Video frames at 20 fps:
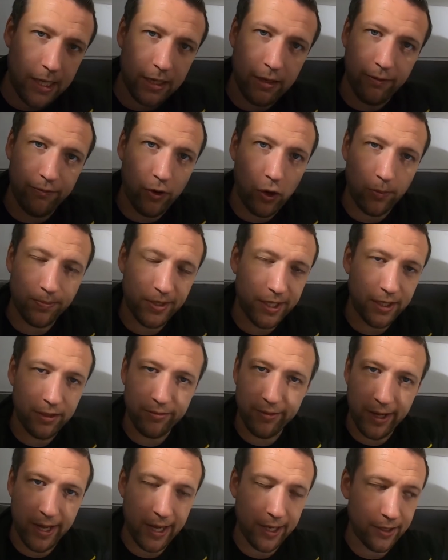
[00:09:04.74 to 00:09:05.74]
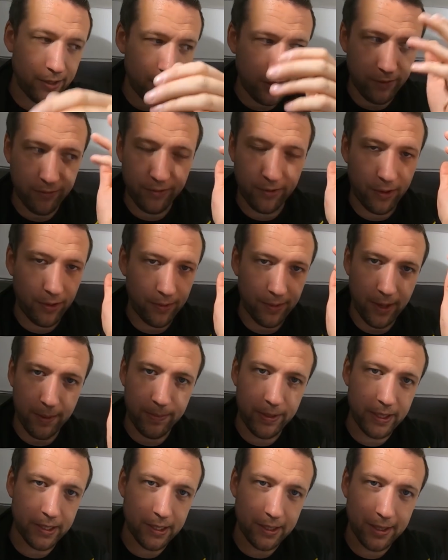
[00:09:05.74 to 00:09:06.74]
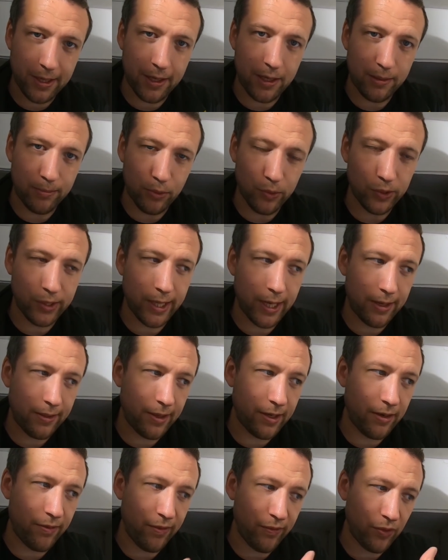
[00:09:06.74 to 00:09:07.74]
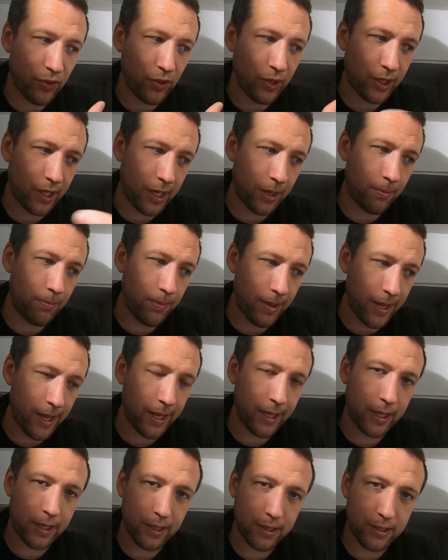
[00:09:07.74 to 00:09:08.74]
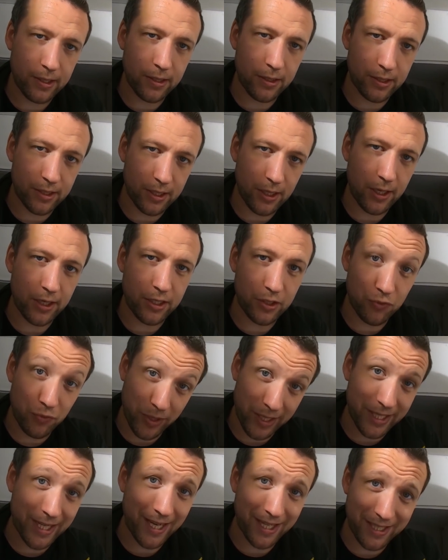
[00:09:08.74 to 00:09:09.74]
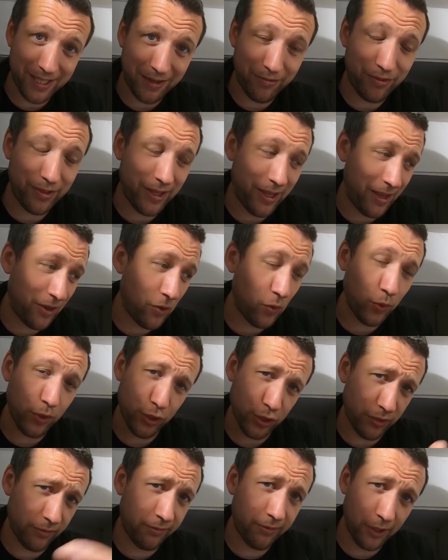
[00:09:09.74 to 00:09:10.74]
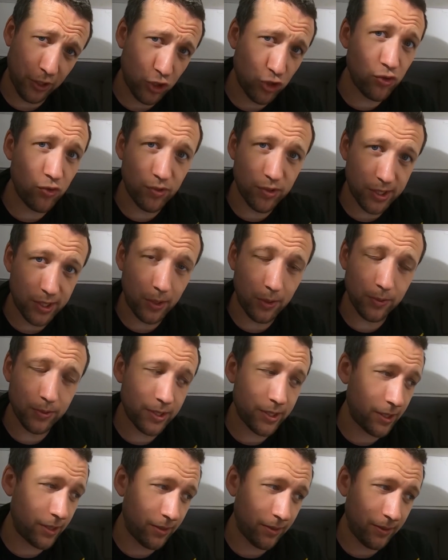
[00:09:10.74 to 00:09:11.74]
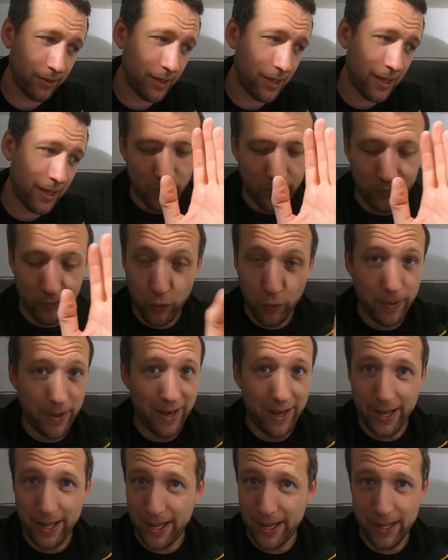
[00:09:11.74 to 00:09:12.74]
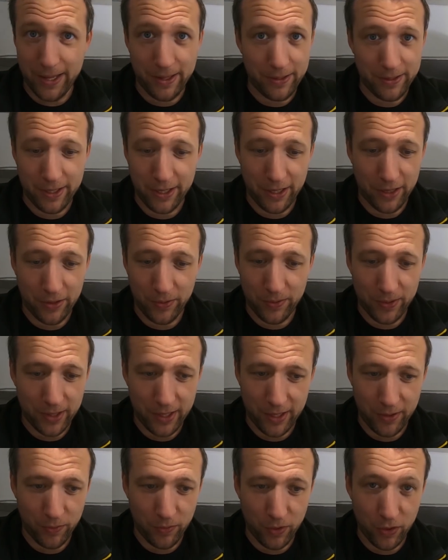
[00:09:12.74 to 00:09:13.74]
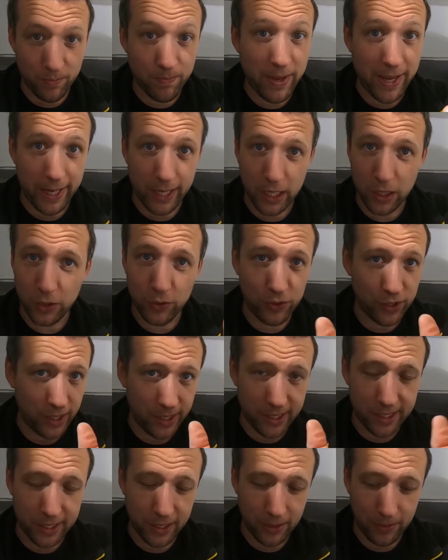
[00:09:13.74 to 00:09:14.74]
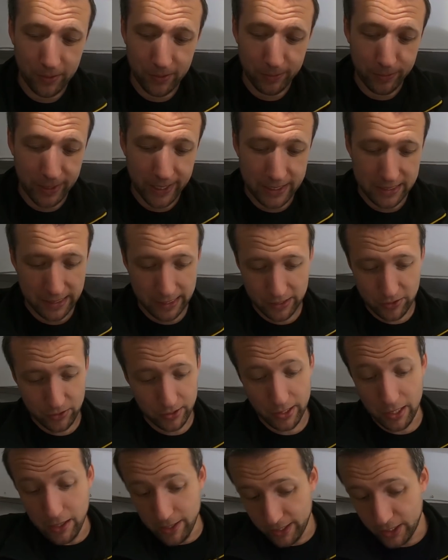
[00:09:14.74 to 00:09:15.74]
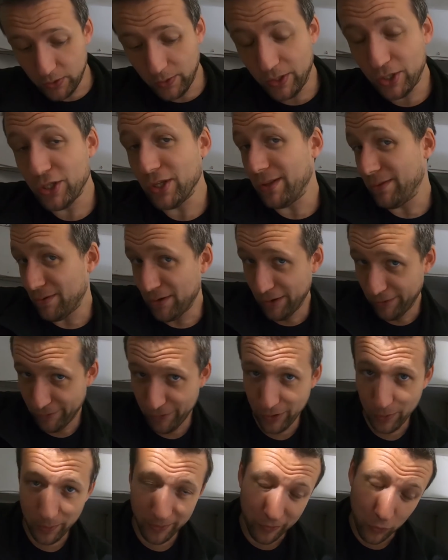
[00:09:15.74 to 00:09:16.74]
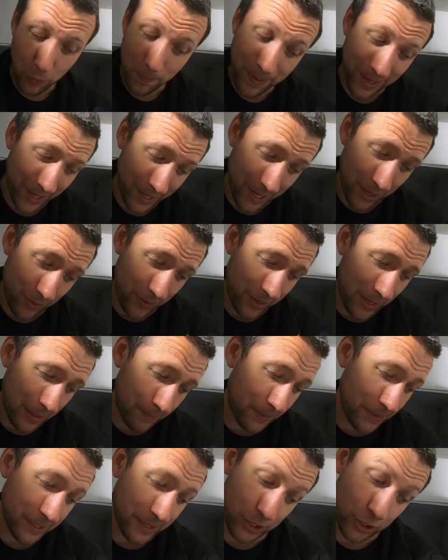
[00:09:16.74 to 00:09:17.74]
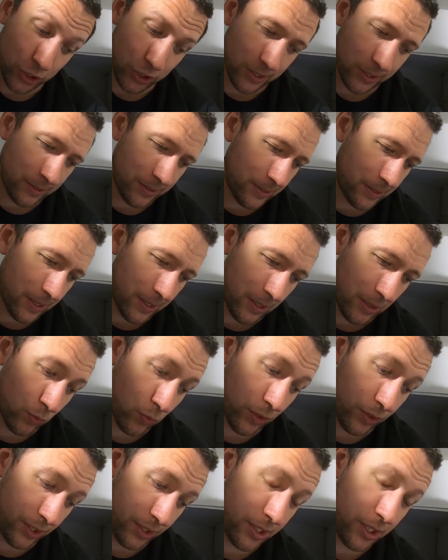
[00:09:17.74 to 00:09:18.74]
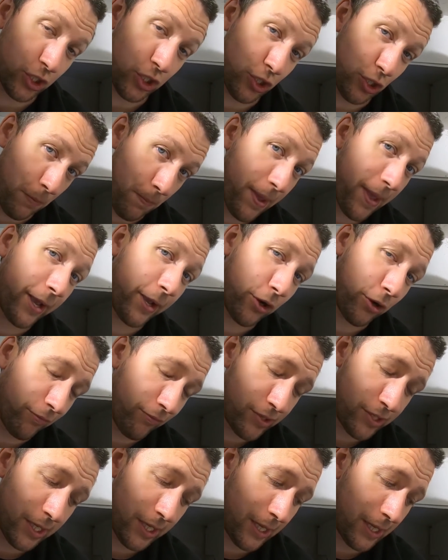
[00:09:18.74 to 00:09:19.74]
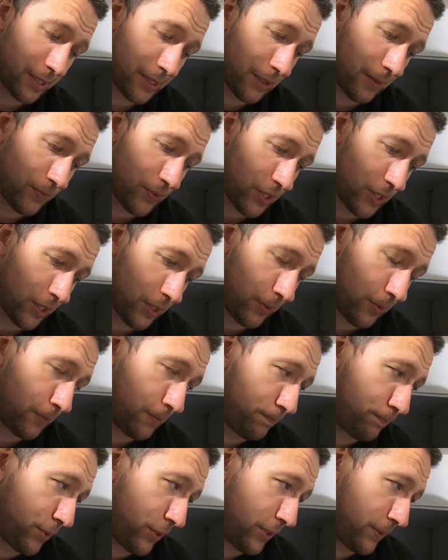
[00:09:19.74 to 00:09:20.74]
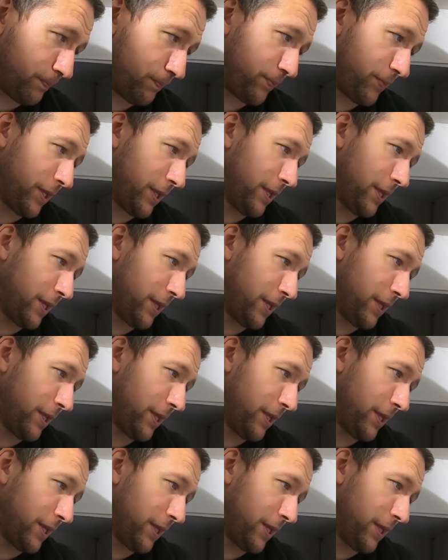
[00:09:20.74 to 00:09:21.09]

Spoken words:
you've hopped in the van and you've thrown that piece of cardboard out, and then you've either got to come back to the site to retest everything, or you just fudge the results. And we've all been there, you know, me included, so please let's not lie to each other over it. We've all been there in that position. What decision you pick, obviously that's up to you, but